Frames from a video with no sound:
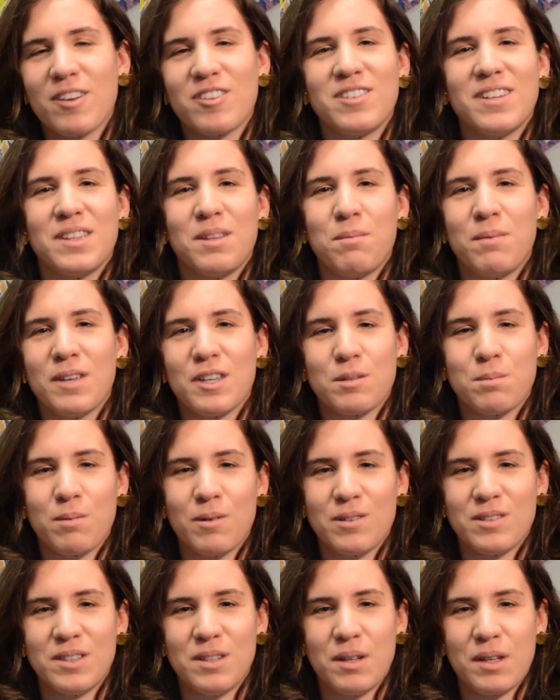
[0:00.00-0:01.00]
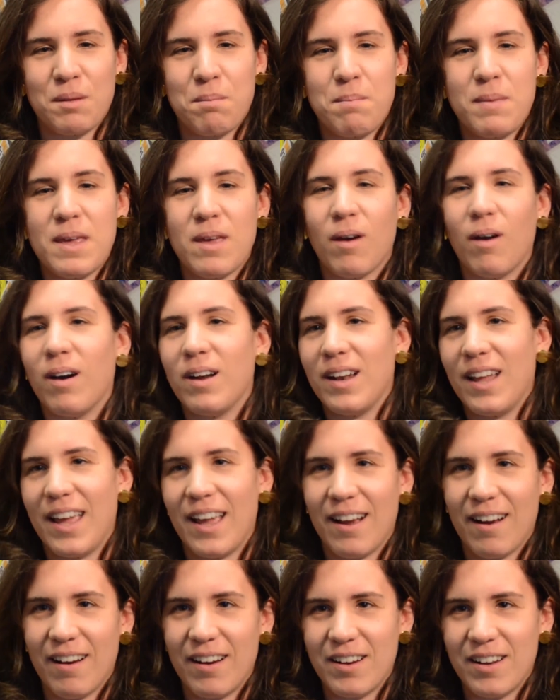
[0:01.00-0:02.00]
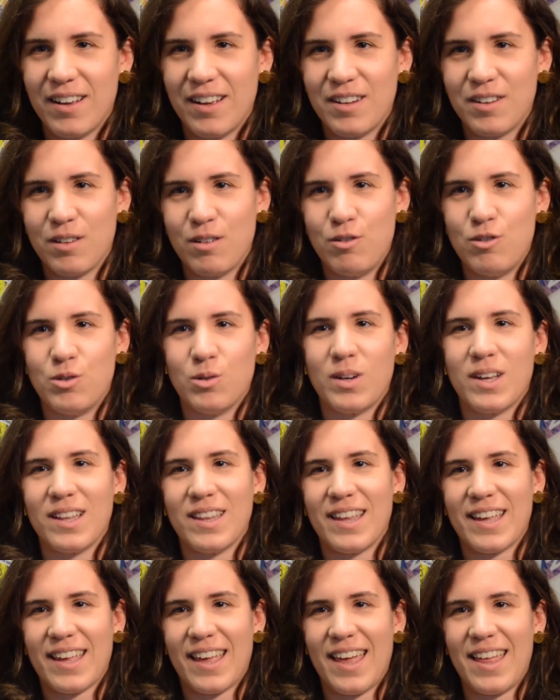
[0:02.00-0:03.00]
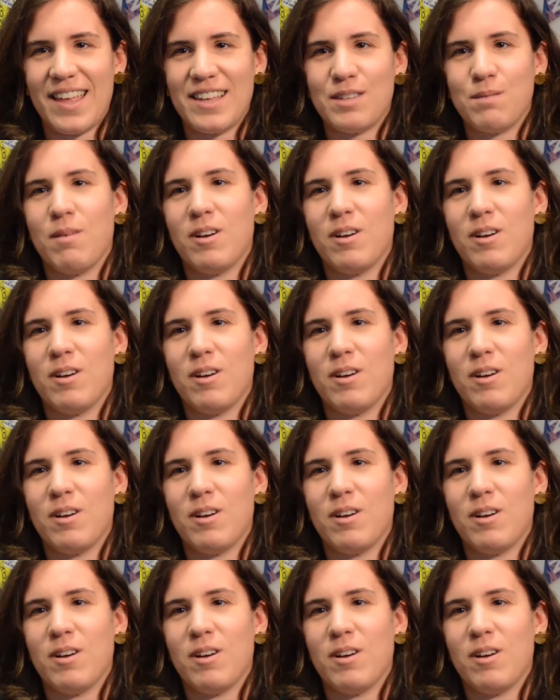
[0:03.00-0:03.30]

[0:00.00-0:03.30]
actually not the biggest person to like, be on air. I don't enjoy it like as